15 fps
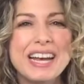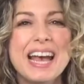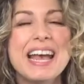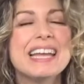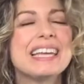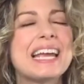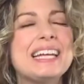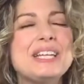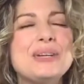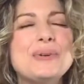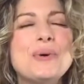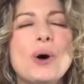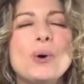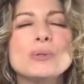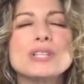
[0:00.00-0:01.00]
Can
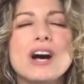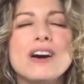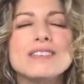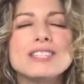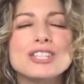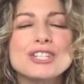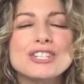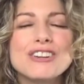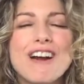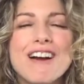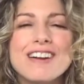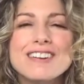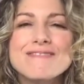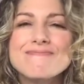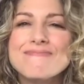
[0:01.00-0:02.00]
you hold on to your
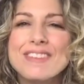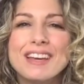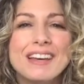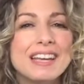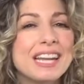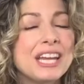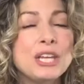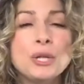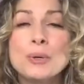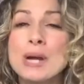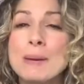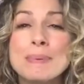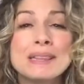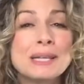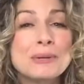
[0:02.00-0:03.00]
heart? Can you
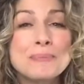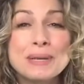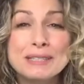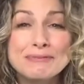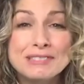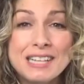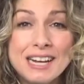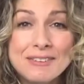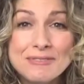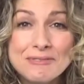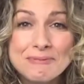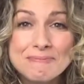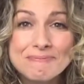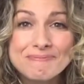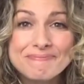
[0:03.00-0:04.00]
grab a little bit of love?
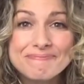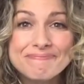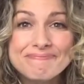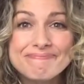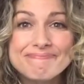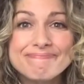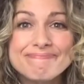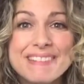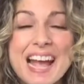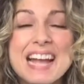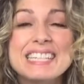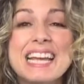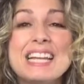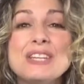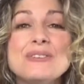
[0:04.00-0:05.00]

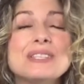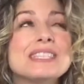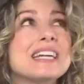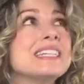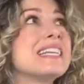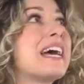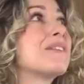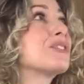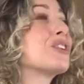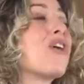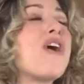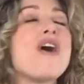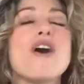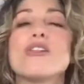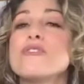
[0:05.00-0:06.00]
And can you send it out to
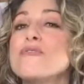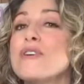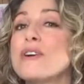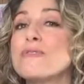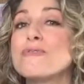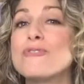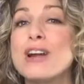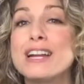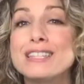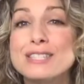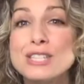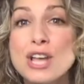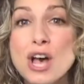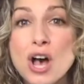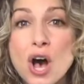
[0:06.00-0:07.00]
all of our
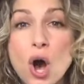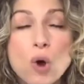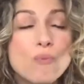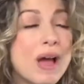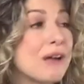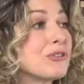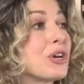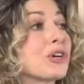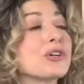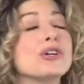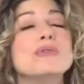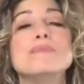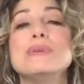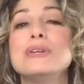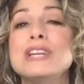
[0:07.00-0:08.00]
friends around our
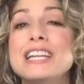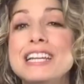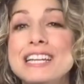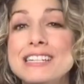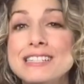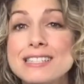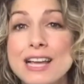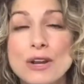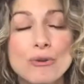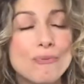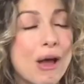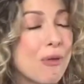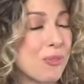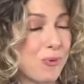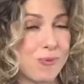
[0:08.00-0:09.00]
communities and
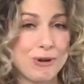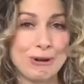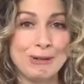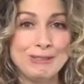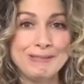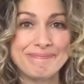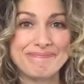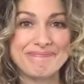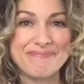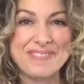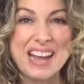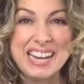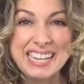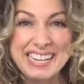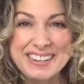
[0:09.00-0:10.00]
around the world?
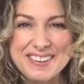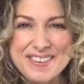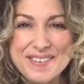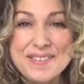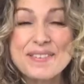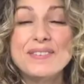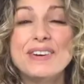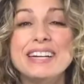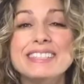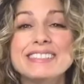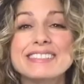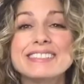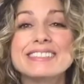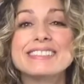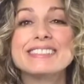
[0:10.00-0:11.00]
Ready? 1,
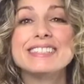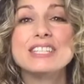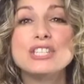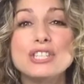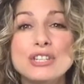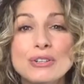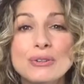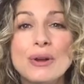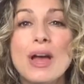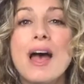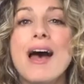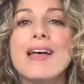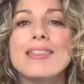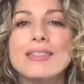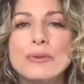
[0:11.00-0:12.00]
2,
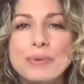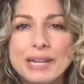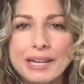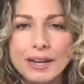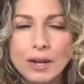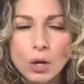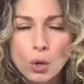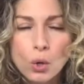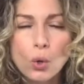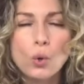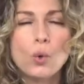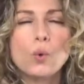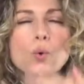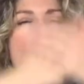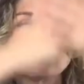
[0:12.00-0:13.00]
3.
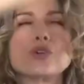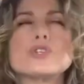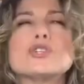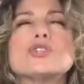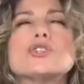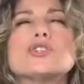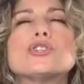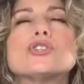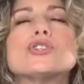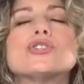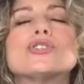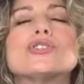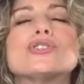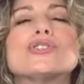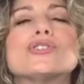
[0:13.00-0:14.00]
Whoosh.